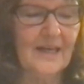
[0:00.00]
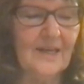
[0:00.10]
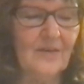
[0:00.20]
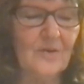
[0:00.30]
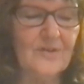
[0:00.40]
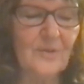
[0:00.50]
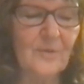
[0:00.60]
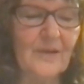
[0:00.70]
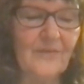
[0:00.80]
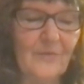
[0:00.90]
It also
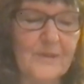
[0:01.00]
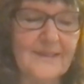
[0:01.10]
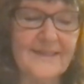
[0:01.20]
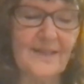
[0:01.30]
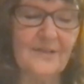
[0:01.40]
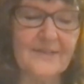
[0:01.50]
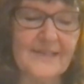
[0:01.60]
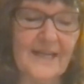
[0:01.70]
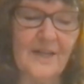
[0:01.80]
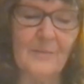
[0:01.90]
reinforces the
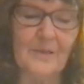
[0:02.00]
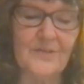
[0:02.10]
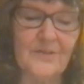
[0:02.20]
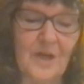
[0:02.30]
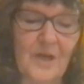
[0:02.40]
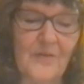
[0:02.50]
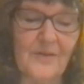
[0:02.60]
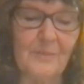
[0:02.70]
understanding that menstrual health